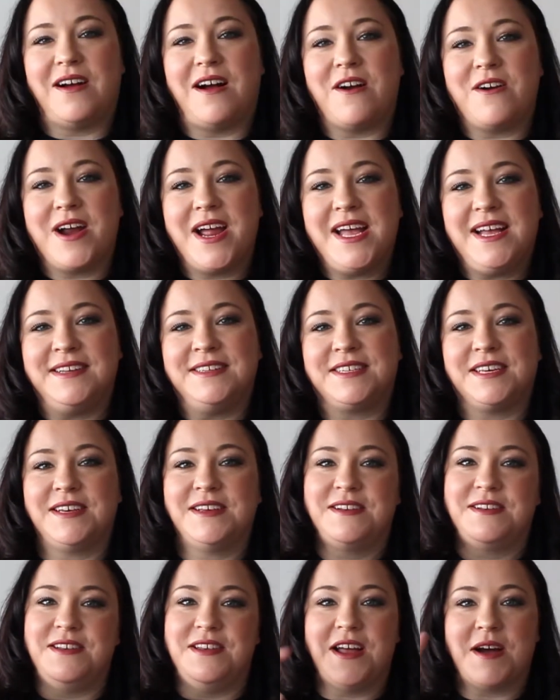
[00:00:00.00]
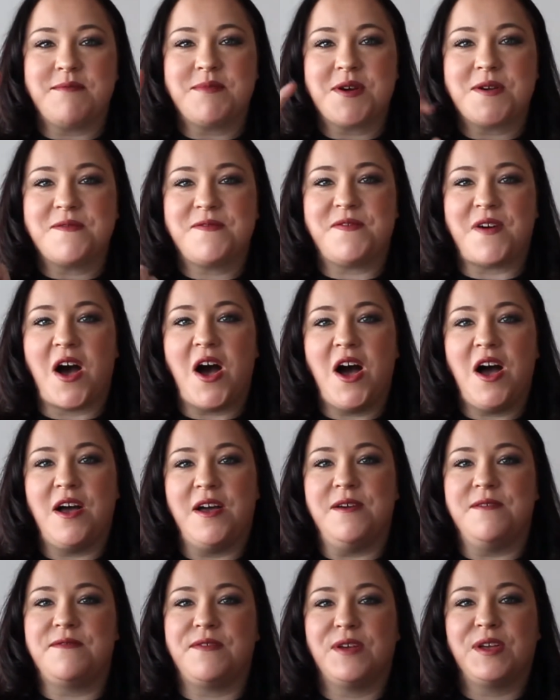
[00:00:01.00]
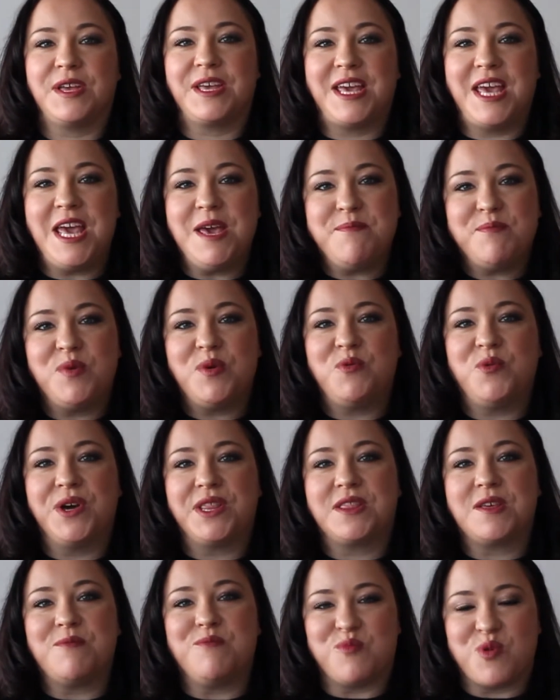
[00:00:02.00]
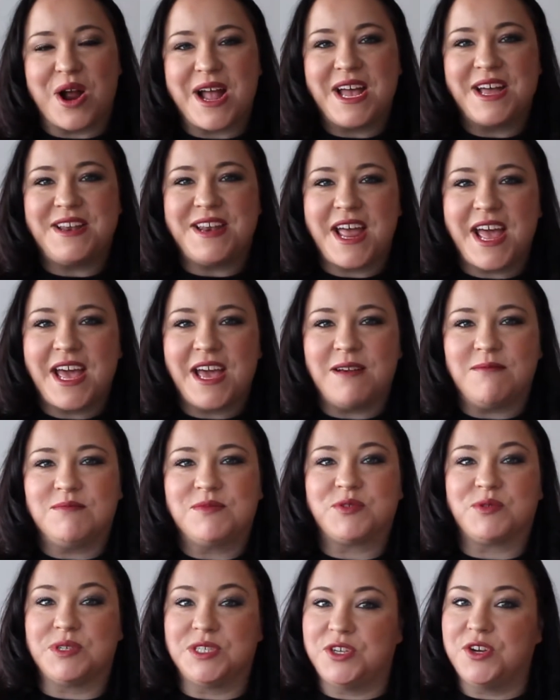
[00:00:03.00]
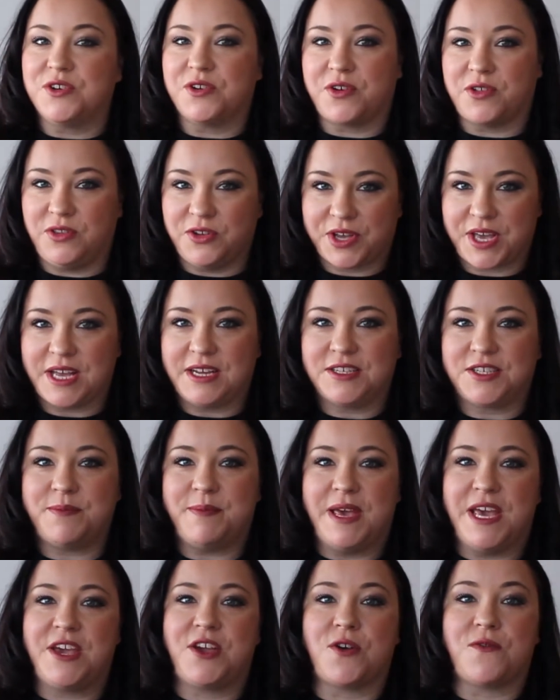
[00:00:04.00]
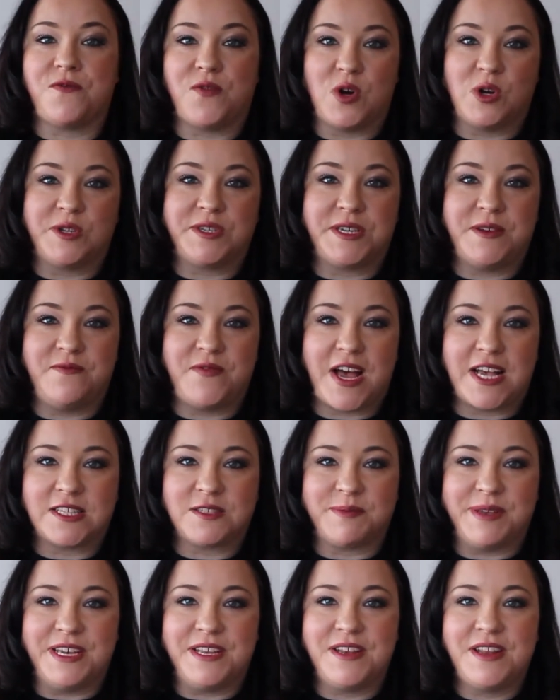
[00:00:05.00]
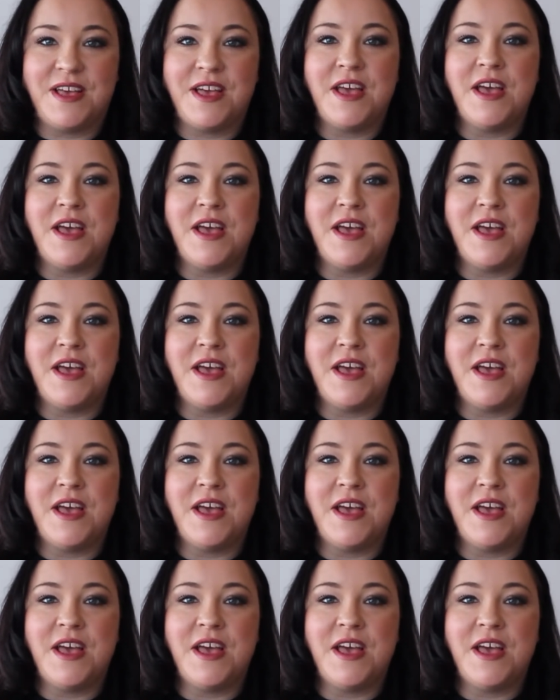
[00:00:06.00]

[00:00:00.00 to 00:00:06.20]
All right, number 5, keep with the brand names when you're looking to make your first investment.